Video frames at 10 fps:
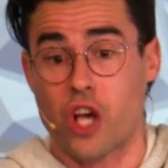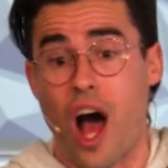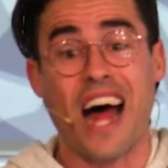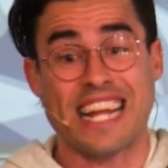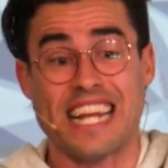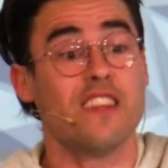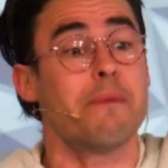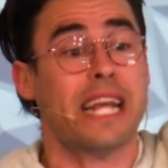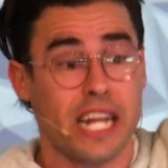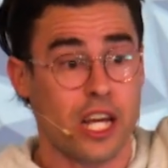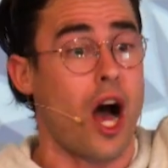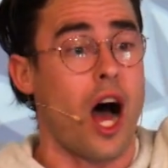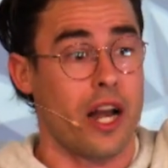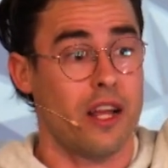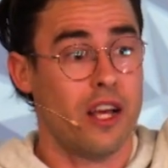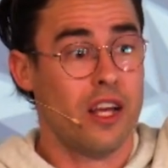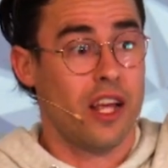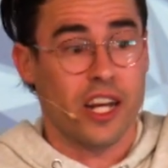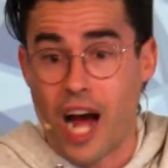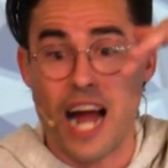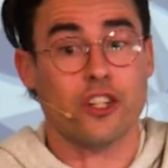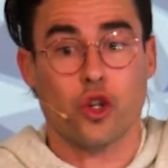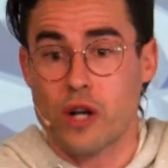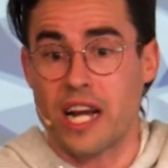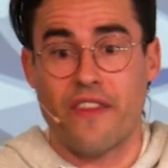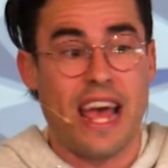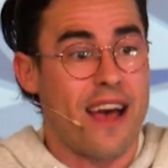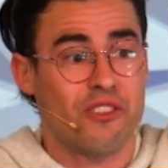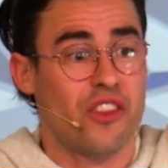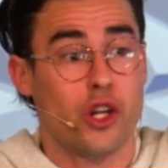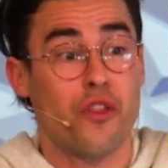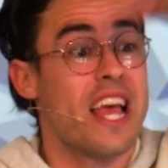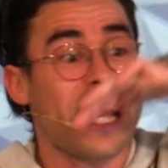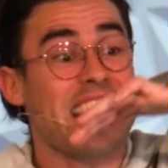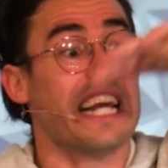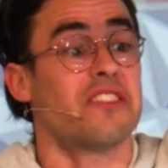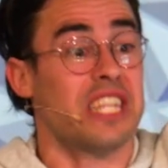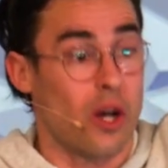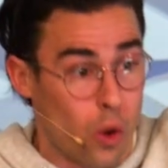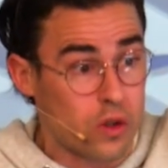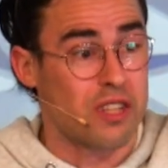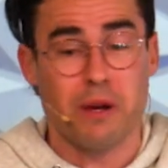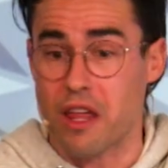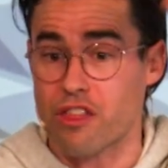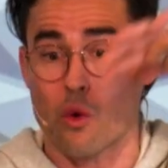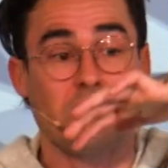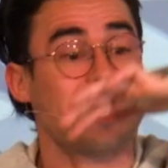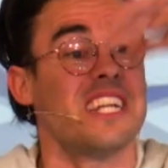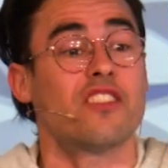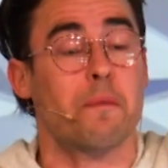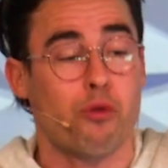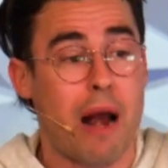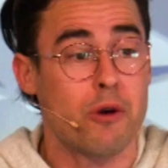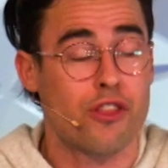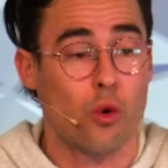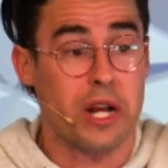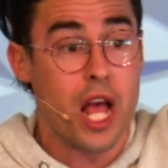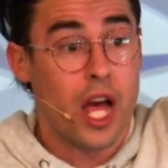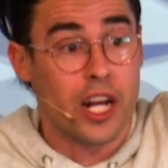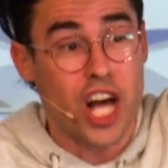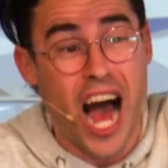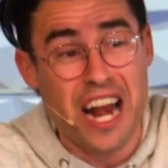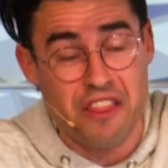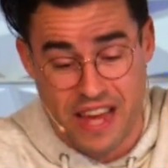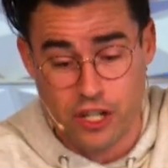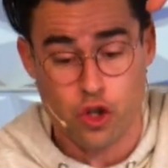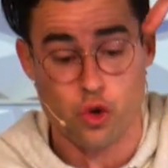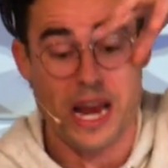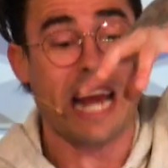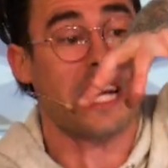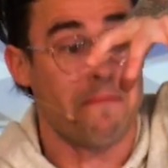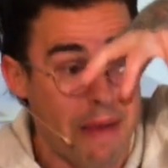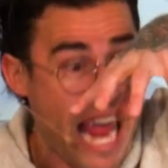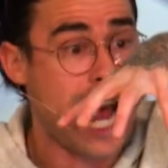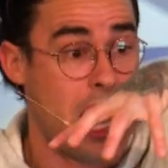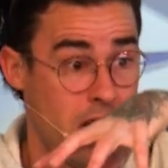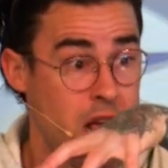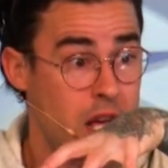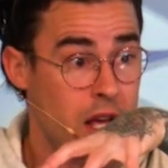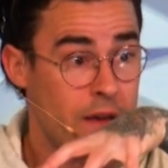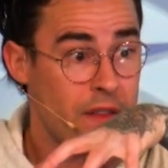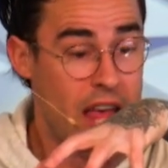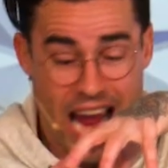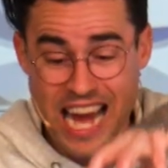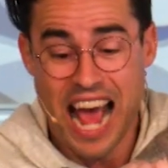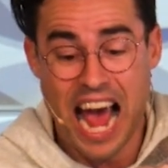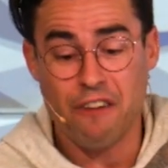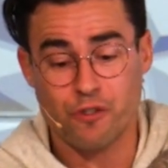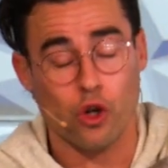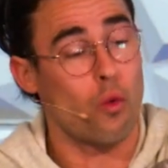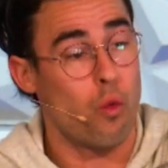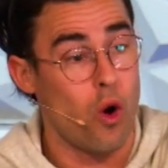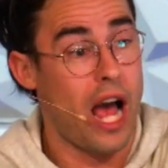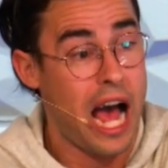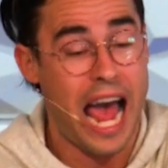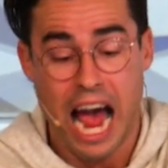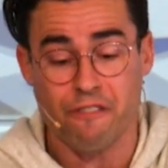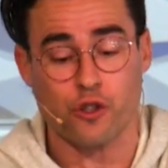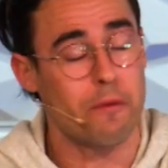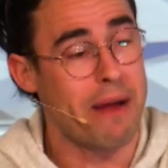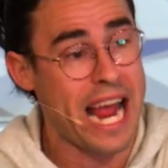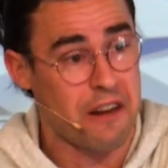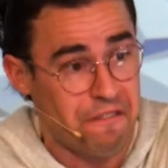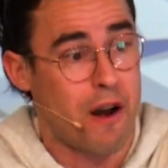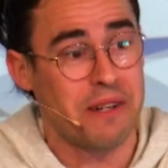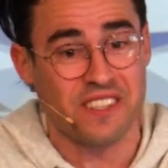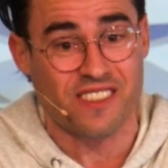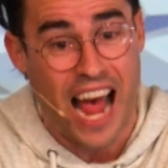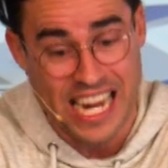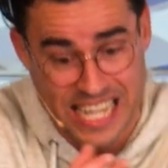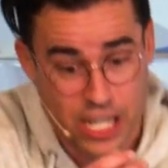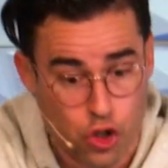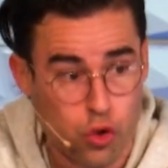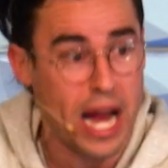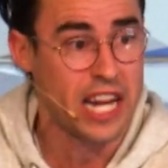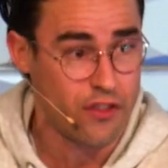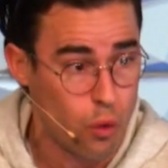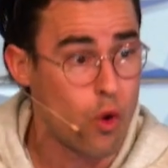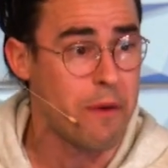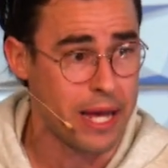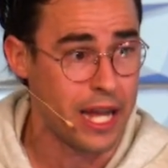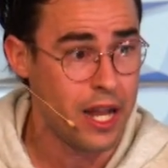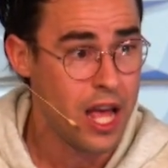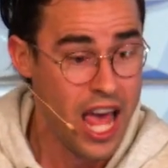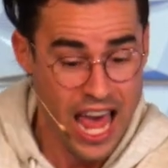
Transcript: God. In the beginning, God. God created the heavens and the earth. He is the ultimate authority, He's the primary authority. God then created man and after, uh, after man from his side, he created the woman.